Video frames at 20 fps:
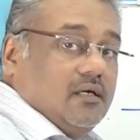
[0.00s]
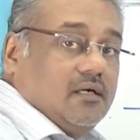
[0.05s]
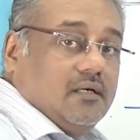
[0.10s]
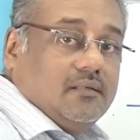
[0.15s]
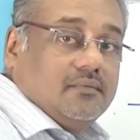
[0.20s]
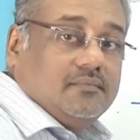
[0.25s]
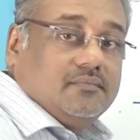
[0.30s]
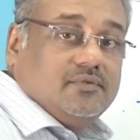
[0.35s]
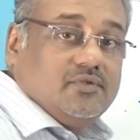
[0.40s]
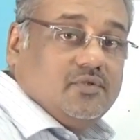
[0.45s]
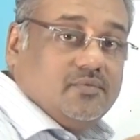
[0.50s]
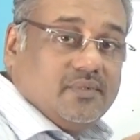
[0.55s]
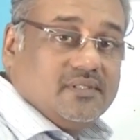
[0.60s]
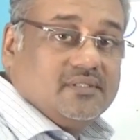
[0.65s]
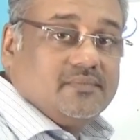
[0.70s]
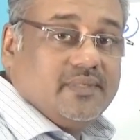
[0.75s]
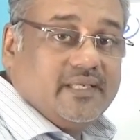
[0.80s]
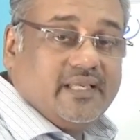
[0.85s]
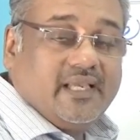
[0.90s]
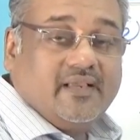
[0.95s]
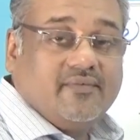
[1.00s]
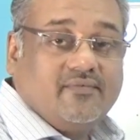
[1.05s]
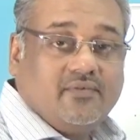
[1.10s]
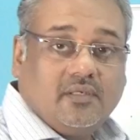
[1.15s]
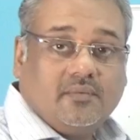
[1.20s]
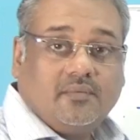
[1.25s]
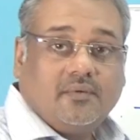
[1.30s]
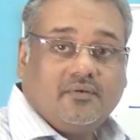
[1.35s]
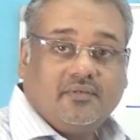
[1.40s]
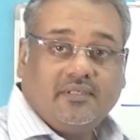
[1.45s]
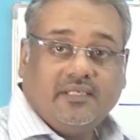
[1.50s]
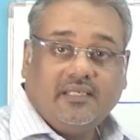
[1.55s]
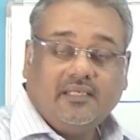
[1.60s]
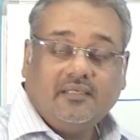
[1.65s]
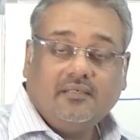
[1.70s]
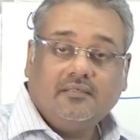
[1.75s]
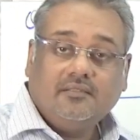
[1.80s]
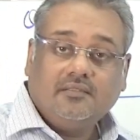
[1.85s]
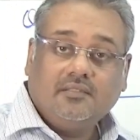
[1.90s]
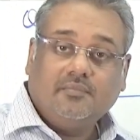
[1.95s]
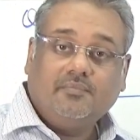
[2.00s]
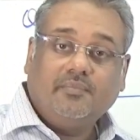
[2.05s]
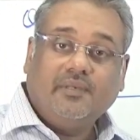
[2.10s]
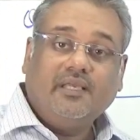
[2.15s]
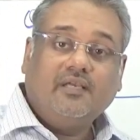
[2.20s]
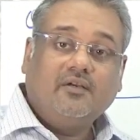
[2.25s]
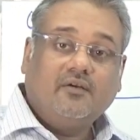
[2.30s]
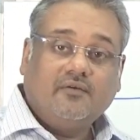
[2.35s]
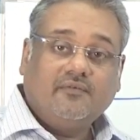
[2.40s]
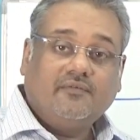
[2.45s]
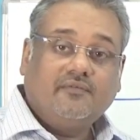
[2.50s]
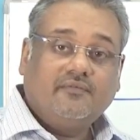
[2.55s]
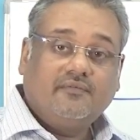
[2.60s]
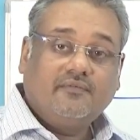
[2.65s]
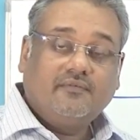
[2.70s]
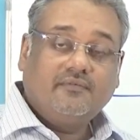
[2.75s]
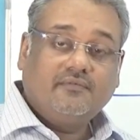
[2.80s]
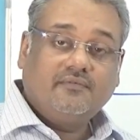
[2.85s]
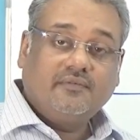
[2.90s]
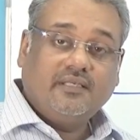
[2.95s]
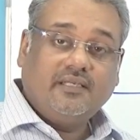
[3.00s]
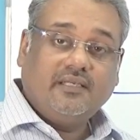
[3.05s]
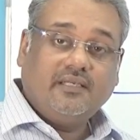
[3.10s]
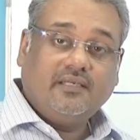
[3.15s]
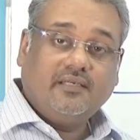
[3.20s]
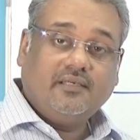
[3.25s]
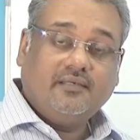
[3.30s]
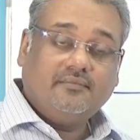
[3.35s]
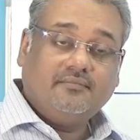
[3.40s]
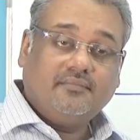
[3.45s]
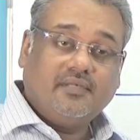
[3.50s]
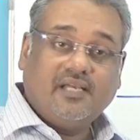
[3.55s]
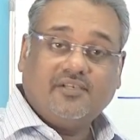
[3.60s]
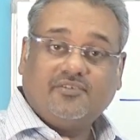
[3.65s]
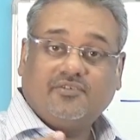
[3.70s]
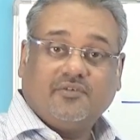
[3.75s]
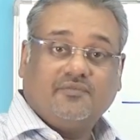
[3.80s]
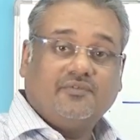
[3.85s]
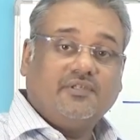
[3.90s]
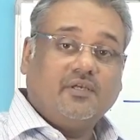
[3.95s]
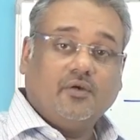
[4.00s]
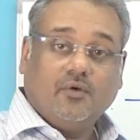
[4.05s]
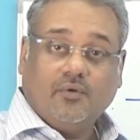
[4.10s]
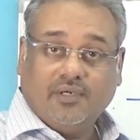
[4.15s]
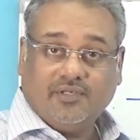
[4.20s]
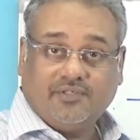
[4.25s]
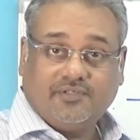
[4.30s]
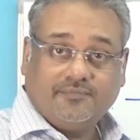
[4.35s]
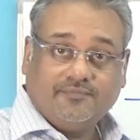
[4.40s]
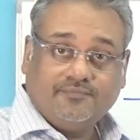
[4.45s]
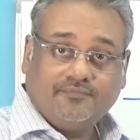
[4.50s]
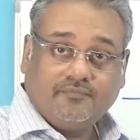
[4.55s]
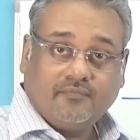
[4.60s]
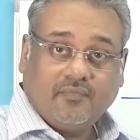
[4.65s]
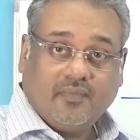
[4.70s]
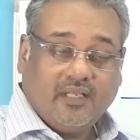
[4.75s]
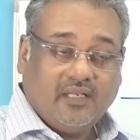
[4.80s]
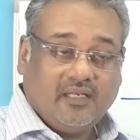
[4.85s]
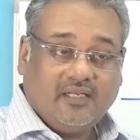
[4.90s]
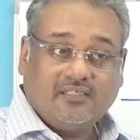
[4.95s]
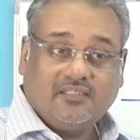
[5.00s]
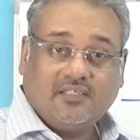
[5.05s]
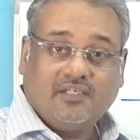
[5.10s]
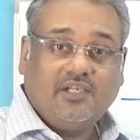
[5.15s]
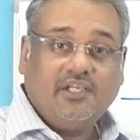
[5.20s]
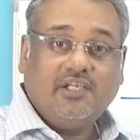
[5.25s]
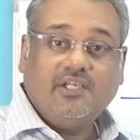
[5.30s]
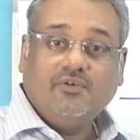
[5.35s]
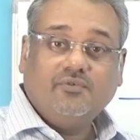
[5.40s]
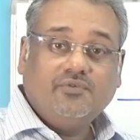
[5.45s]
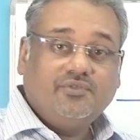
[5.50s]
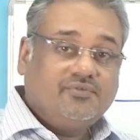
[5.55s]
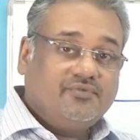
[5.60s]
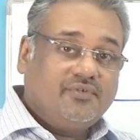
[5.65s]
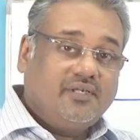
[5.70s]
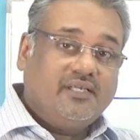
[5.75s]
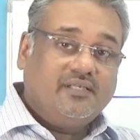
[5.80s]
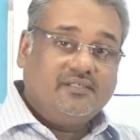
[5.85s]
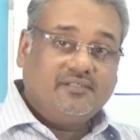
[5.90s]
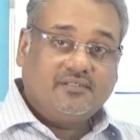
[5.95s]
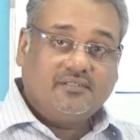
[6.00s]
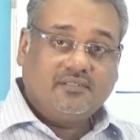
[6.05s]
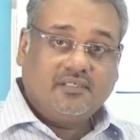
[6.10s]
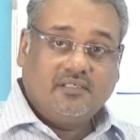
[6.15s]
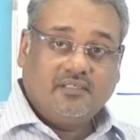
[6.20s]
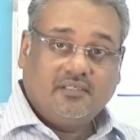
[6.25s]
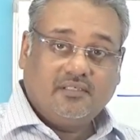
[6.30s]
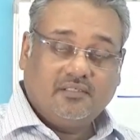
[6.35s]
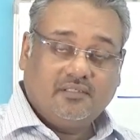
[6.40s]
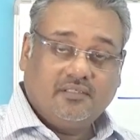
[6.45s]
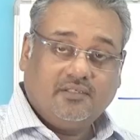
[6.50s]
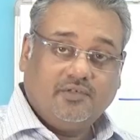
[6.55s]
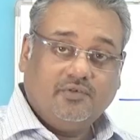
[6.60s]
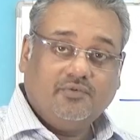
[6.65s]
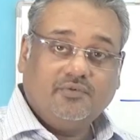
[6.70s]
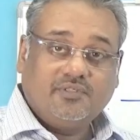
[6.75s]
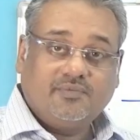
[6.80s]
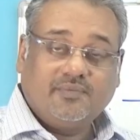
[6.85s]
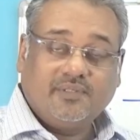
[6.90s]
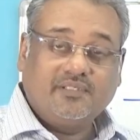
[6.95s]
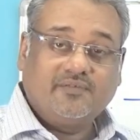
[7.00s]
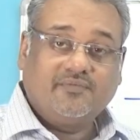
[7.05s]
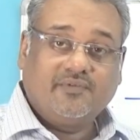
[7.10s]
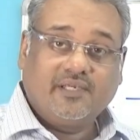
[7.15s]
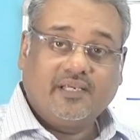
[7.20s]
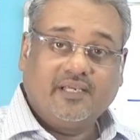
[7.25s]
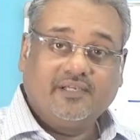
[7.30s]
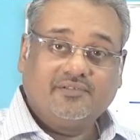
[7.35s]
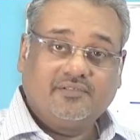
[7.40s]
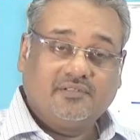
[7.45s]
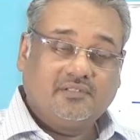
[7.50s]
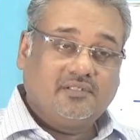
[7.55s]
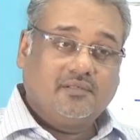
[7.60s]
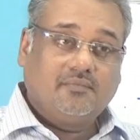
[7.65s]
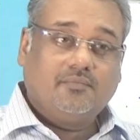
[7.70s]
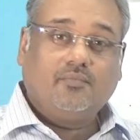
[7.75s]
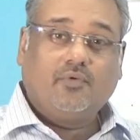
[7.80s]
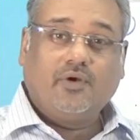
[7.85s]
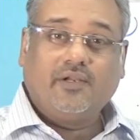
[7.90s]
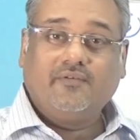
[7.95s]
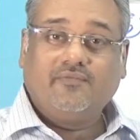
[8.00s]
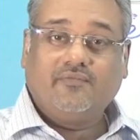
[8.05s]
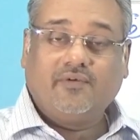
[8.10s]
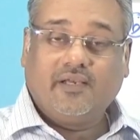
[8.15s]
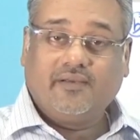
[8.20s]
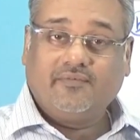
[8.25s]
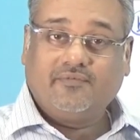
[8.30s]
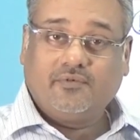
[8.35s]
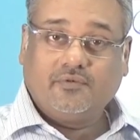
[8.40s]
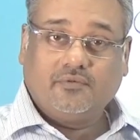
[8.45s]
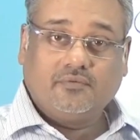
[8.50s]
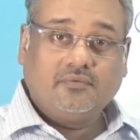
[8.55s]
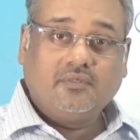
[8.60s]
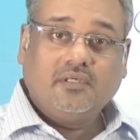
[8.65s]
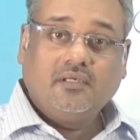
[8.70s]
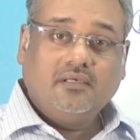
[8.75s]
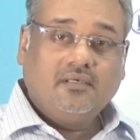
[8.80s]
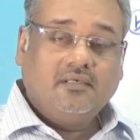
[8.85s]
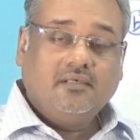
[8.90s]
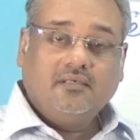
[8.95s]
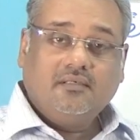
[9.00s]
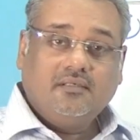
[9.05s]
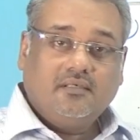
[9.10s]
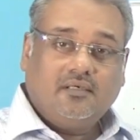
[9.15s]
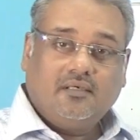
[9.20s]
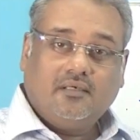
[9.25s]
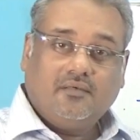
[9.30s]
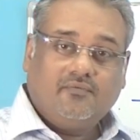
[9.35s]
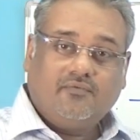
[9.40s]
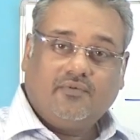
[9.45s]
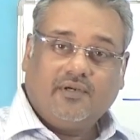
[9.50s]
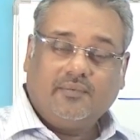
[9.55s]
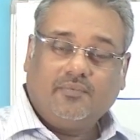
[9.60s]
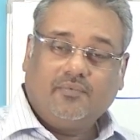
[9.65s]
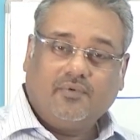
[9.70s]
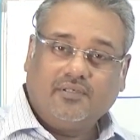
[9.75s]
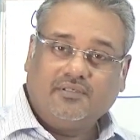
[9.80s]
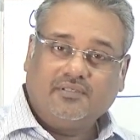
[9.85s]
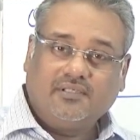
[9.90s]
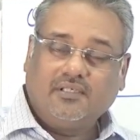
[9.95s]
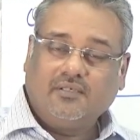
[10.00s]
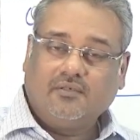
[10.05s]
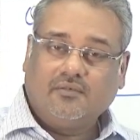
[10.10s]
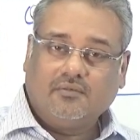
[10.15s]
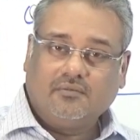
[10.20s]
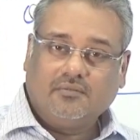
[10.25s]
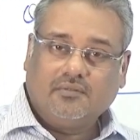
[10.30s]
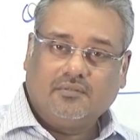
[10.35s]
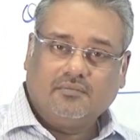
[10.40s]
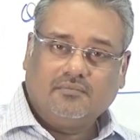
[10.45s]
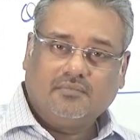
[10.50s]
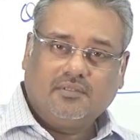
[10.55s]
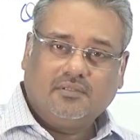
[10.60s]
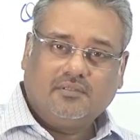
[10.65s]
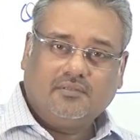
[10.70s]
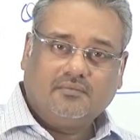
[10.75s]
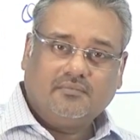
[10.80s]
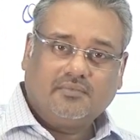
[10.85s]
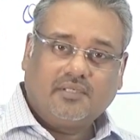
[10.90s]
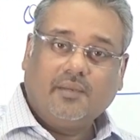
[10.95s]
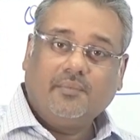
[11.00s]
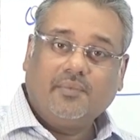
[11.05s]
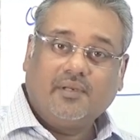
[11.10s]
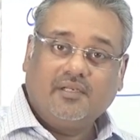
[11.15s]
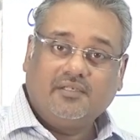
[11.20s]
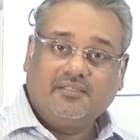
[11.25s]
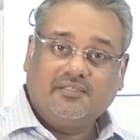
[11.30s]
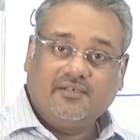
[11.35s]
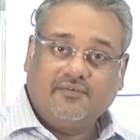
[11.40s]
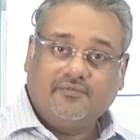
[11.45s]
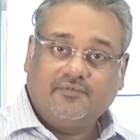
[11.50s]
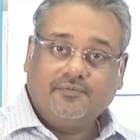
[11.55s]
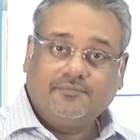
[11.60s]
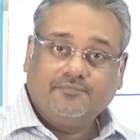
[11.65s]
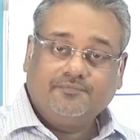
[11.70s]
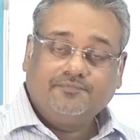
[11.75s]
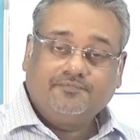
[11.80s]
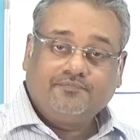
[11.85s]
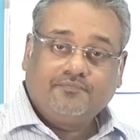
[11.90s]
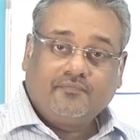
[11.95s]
You must be careful about the peak of the H of the OH. It has a huge range in the new specifications, from 0.5 to 5.0 chemical shift.